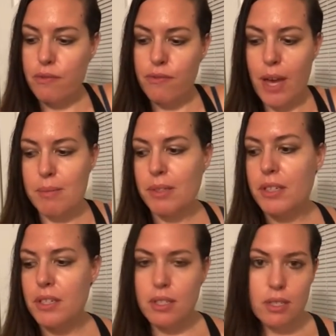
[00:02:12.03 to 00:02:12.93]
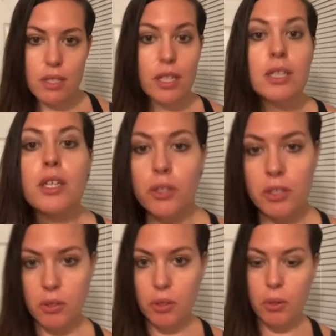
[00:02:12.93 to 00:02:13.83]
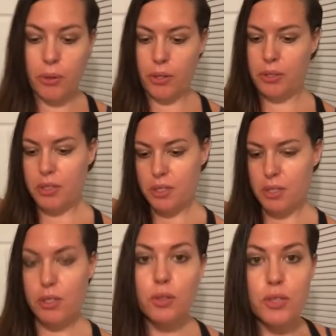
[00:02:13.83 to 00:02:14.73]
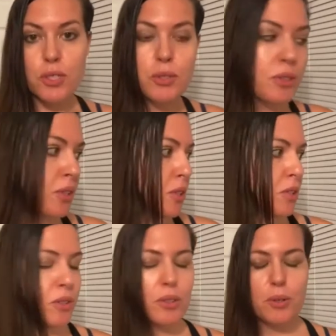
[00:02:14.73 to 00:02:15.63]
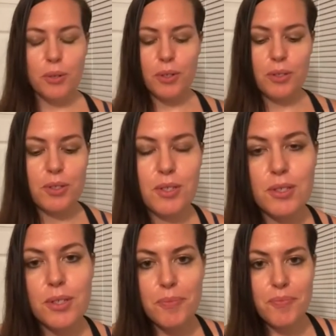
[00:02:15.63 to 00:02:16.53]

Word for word: fabulous glitter unicorns, crystal glitter unicorns